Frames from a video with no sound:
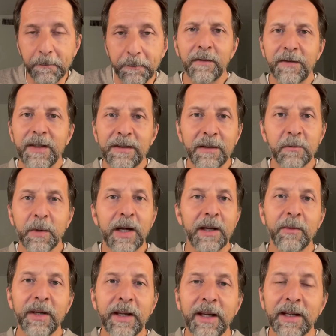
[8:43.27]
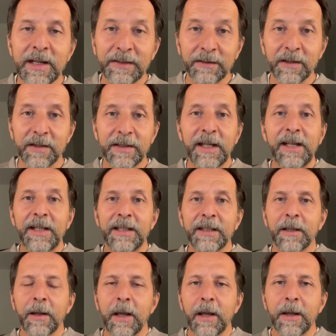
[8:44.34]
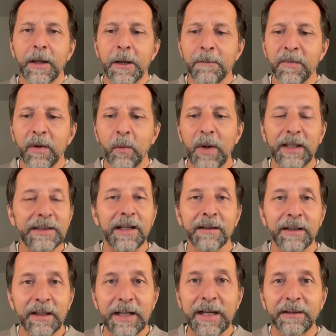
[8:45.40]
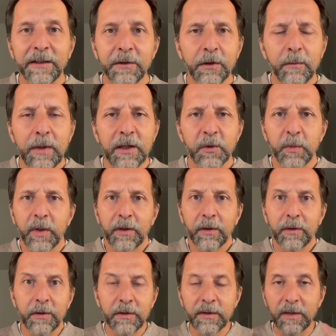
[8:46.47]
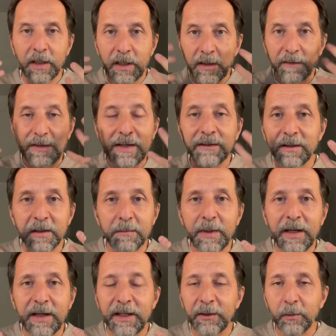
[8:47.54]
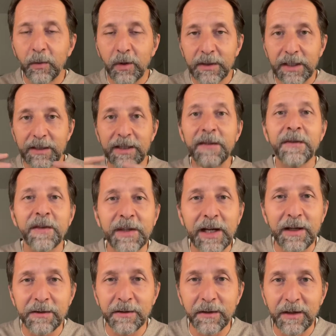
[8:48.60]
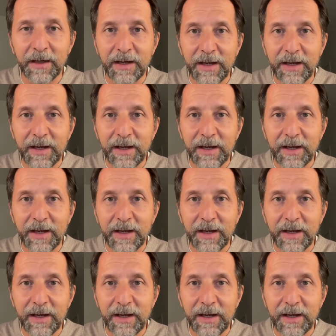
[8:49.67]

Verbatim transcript: This is why we can understand um, why Dante liked it so much, because Dante's mind was a synthesizer.